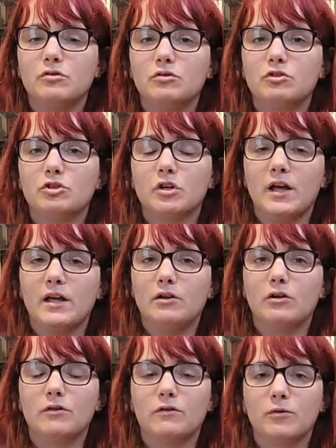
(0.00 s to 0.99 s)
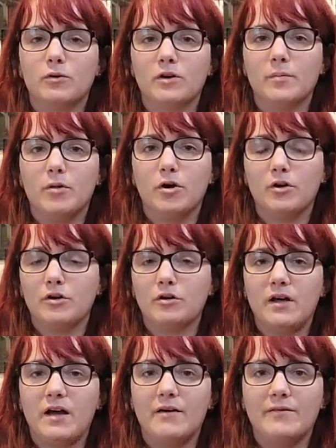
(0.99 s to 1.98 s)
should I look for in a partner to
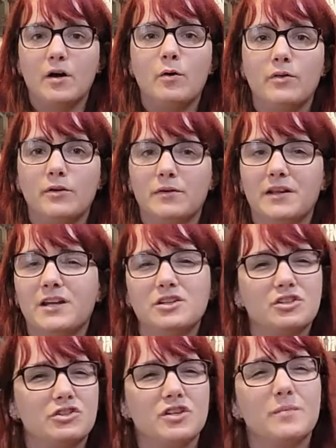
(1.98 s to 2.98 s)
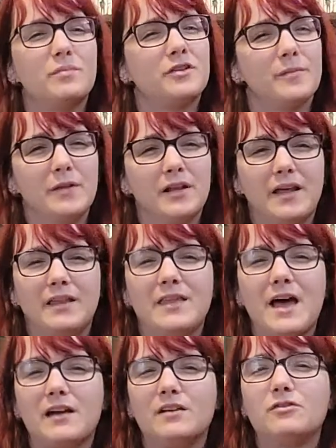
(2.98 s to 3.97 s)
have a healthy relationship? Something like
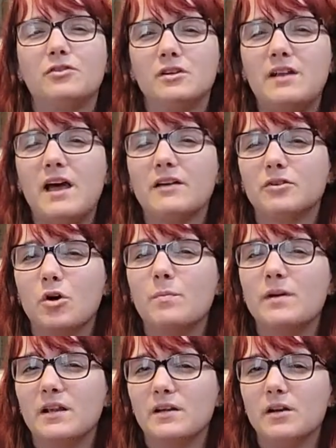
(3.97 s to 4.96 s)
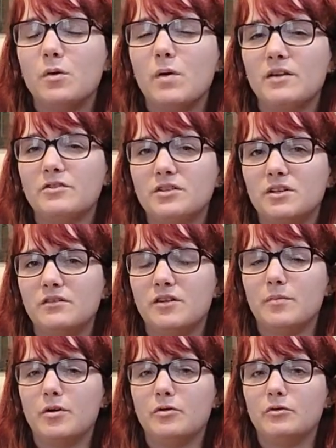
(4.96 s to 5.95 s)
that. It's good to ask open-ended questions as
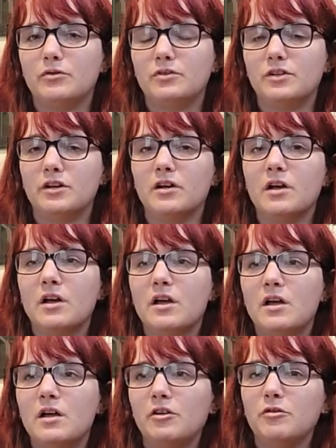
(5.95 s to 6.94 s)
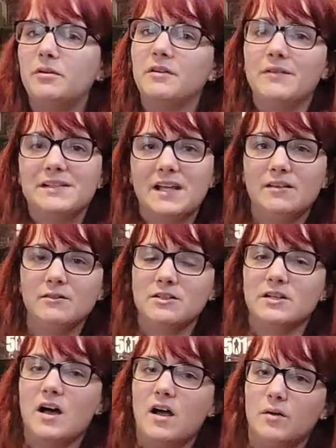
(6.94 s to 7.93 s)
opposed to specific dates and
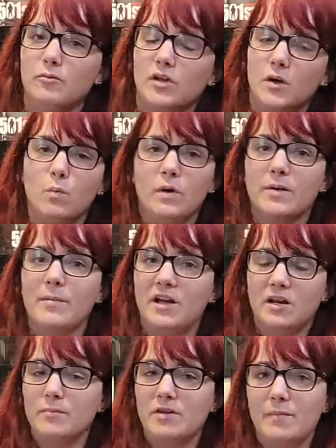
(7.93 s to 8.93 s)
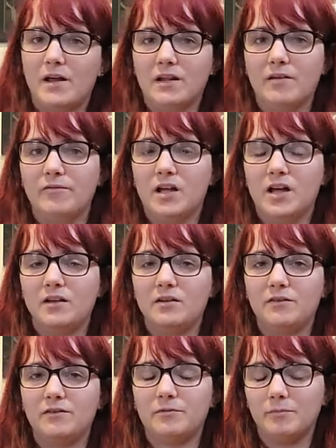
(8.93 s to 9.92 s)
times, like when am I going to meet my love
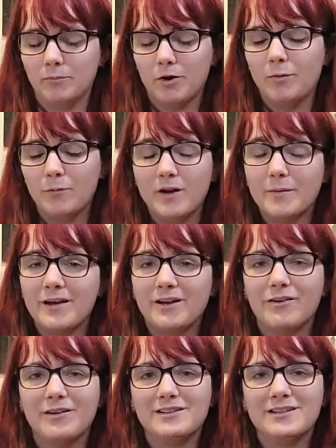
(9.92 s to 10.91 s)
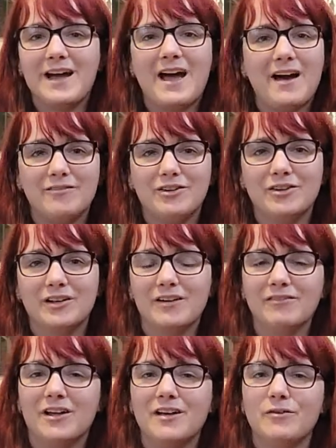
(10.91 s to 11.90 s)
life? Or when am I going to have a good love
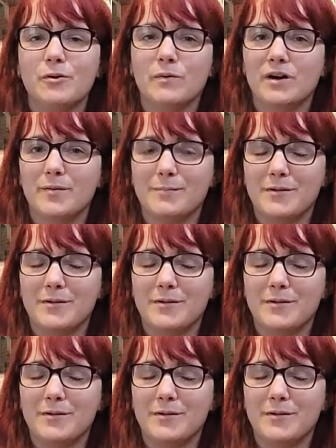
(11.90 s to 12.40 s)
life? Or when am